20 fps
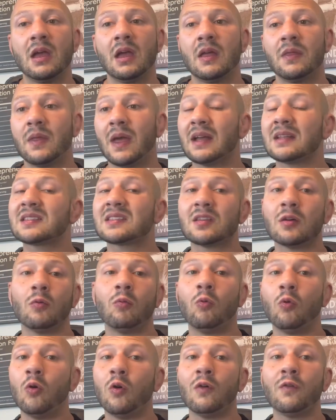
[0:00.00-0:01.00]
That's the
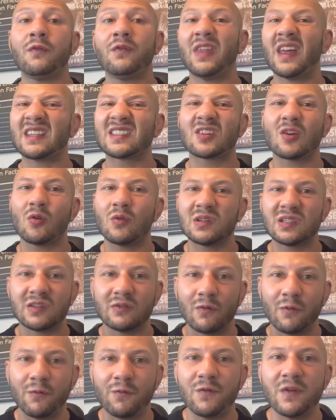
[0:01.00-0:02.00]
wolf that's going to
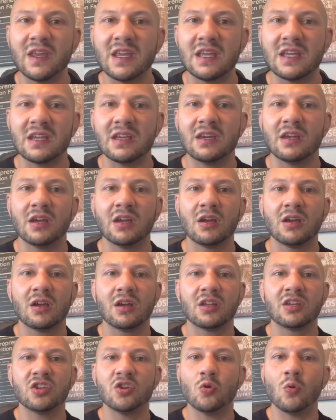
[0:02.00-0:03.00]
feed
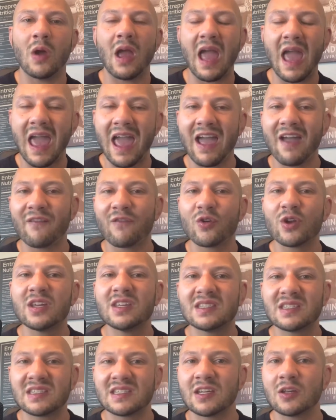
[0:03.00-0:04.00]
you every
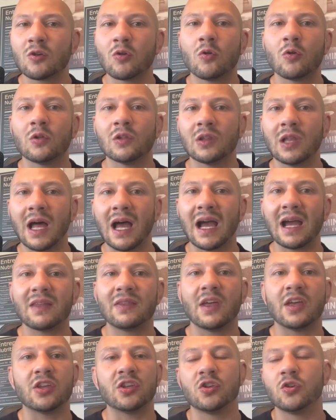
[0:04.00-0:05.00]
single lie
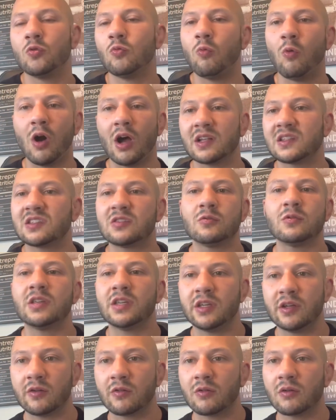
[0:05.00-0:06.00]
that you want to
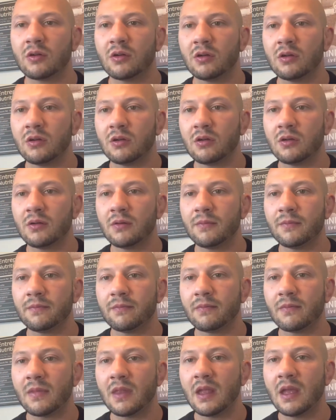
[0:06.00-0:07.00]
hear.
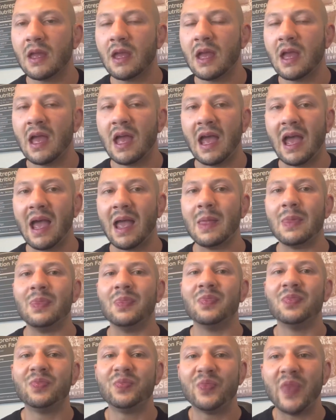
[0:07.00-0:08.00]

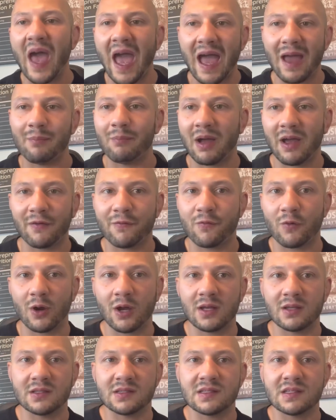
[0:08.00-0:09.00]
And that, my
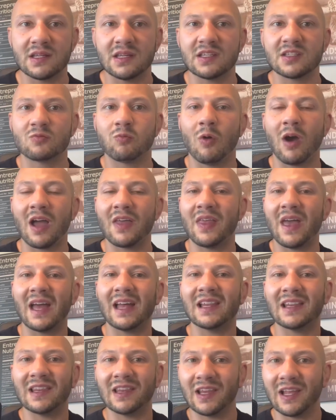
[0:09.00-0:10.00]
friends, is why
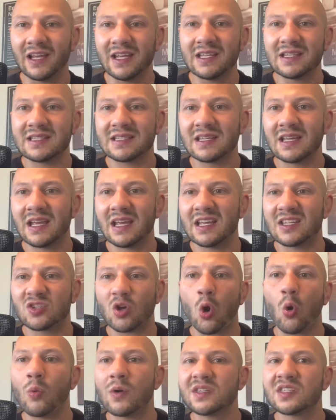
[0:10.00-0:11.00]
that light is
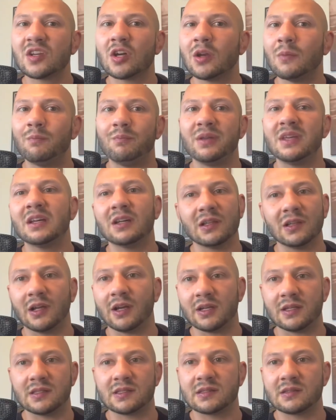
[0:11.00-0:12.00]
always going to be a
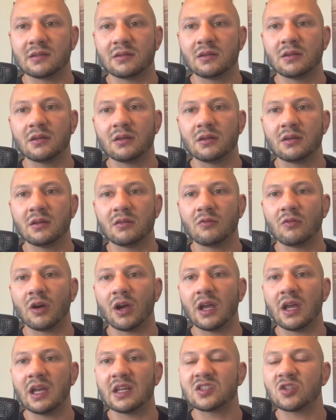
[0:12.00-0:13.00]
light,
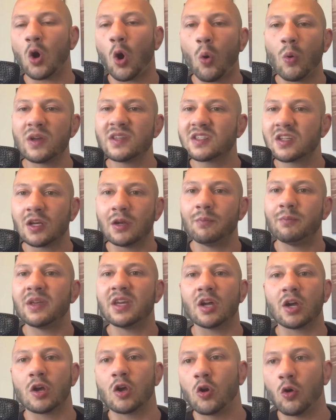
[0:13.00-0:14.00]
right? It's always going to be
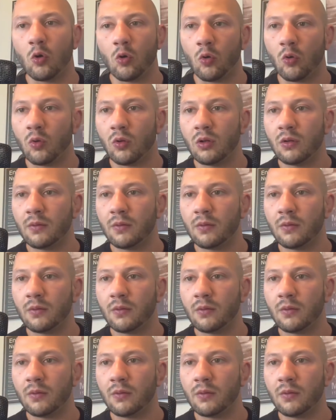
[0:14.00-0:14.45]
a goal.